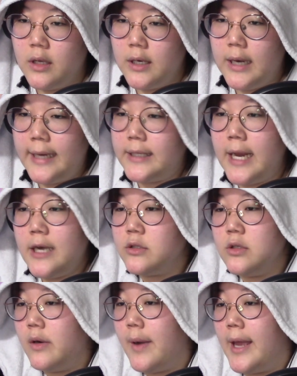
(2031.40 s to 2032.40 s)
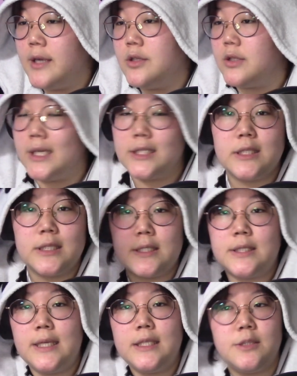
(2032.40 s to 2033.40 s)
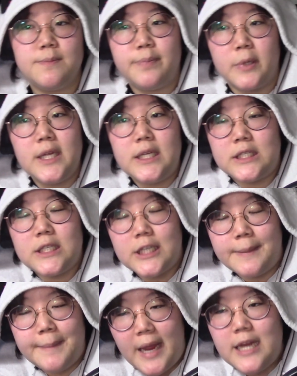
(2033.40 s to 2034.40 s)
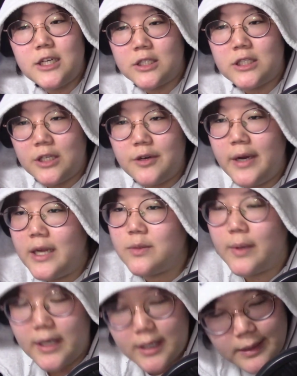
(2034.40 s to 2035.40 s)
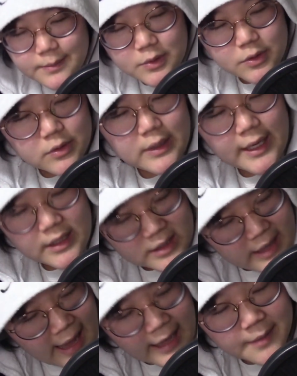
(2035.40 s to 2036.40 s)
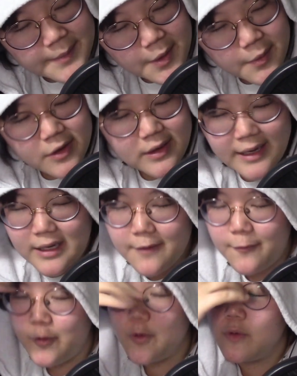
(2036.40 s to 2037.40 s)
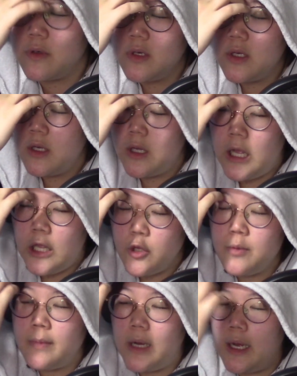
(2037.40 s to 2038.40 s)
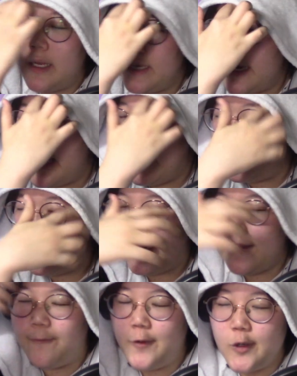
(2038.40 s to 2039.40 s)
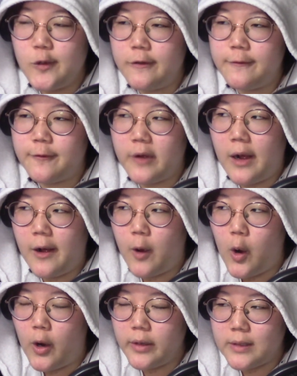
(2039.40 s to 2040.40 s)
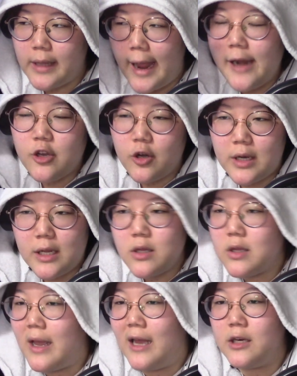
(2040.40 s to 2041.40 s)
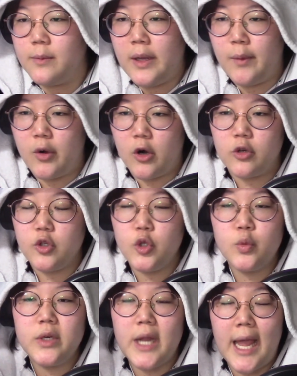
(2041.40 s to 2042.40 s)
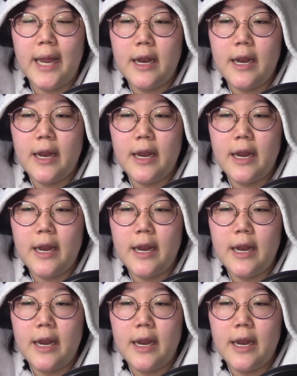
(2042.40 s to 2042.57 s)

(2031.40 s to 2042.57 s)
Like there's no end to this since Bleach is a major series when it comes to like the anime world. Like if you, you, eh, if you entered into the anime world, you would eh,